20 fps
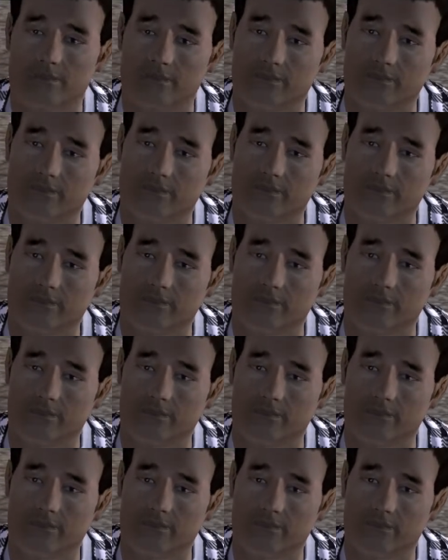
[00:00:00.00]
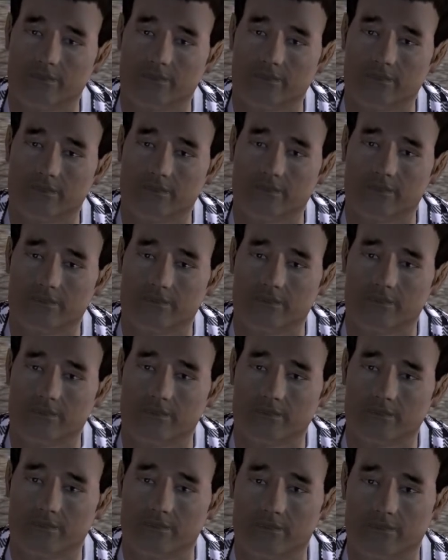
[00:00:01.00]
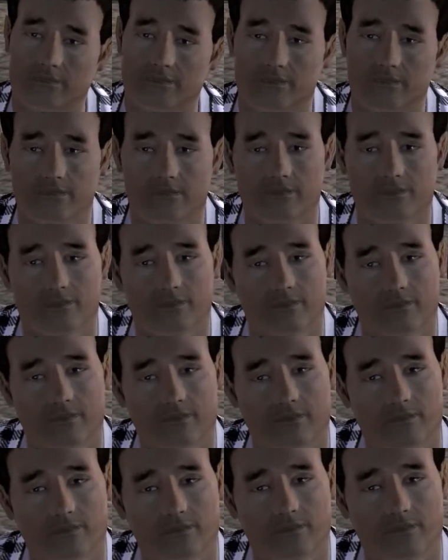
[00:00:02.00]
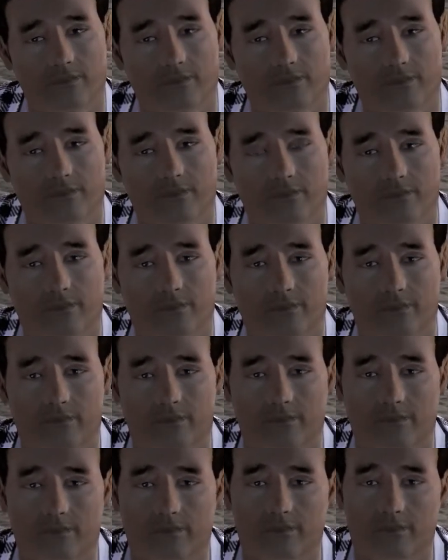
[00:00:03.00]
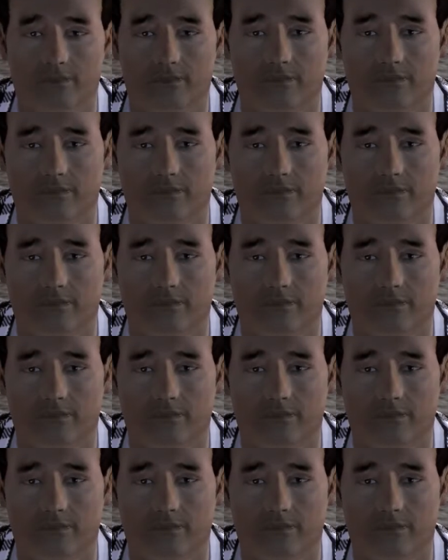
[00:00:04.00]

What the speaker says: Nobody speaks.